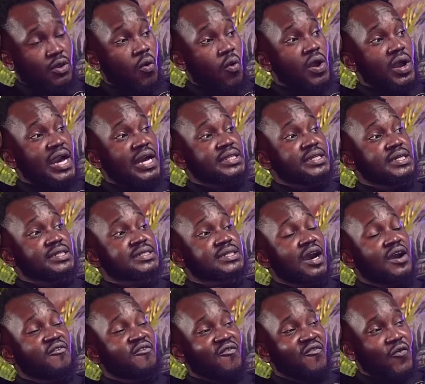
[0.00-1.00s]
Ghanaians
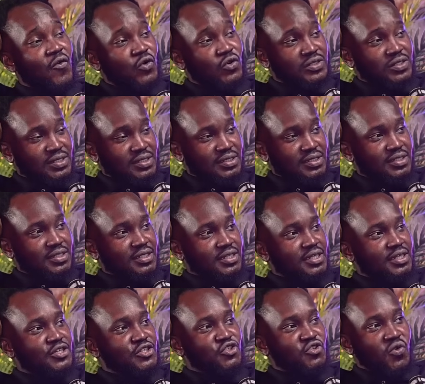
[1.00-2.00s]
can vote
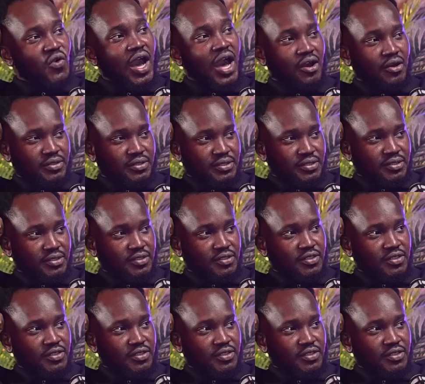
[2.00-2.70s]
you out.